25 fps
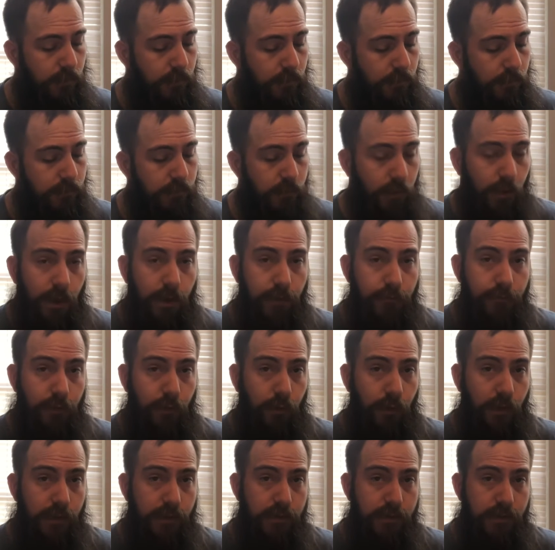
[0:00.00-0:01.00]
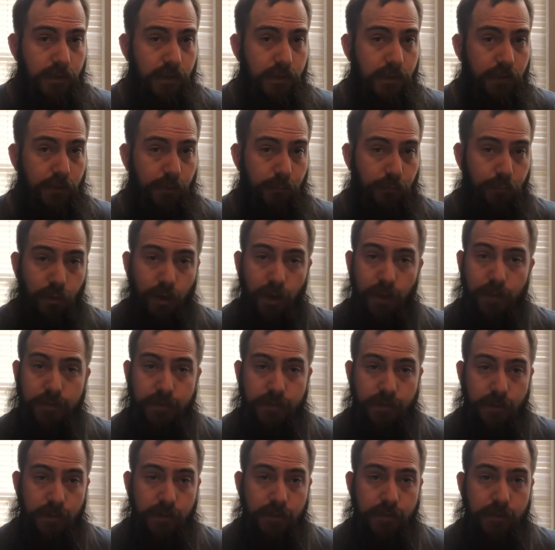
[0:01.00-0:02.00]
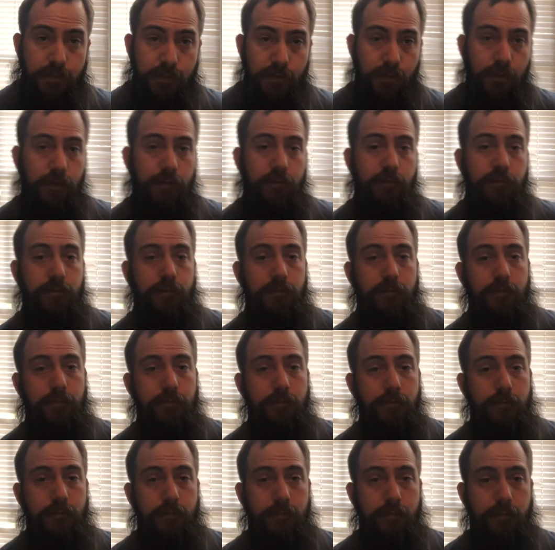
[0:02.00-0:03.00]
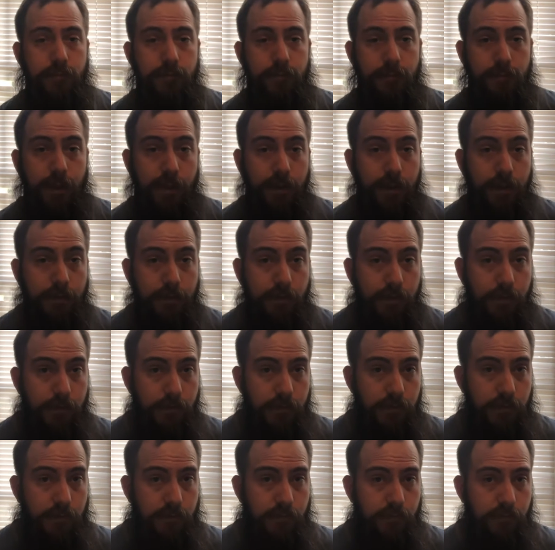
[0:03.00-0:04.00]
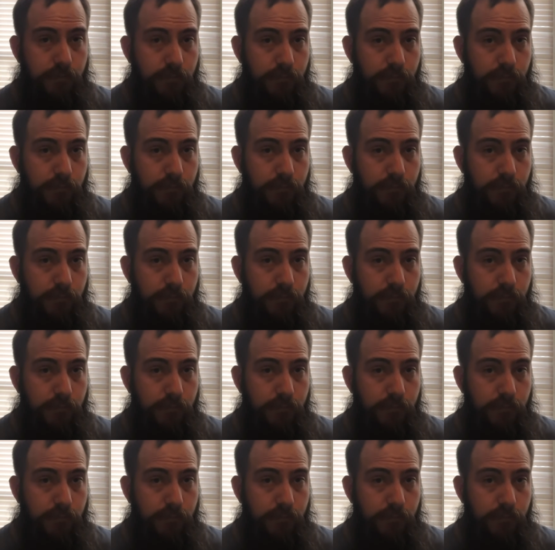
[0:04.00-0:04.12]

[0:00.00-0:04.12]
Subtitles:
So I have no idea the process of making this.